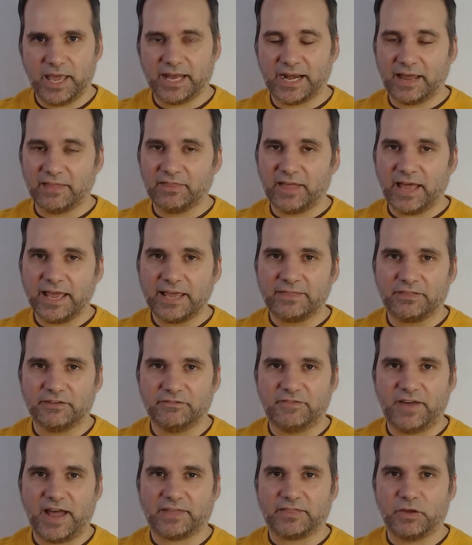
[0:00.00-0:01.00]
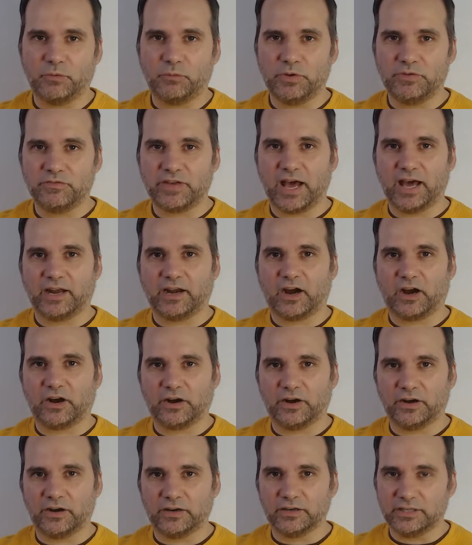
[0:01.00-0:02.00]
And I like the fact that we've got
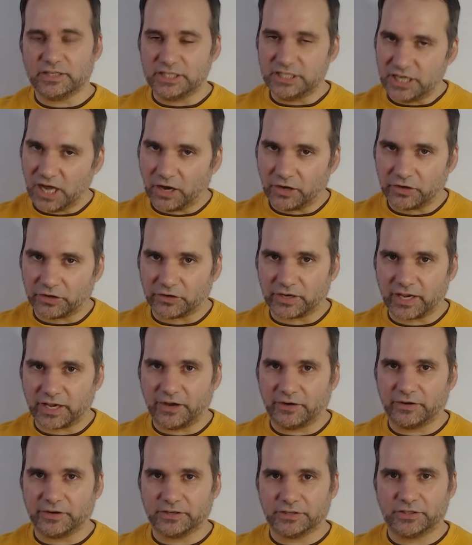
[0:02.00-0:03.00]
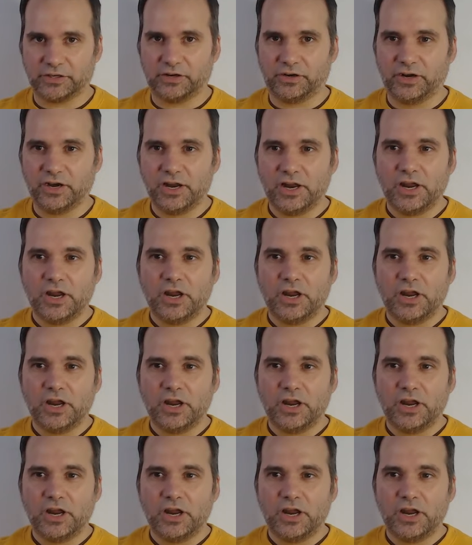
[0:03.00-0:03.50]
our younger character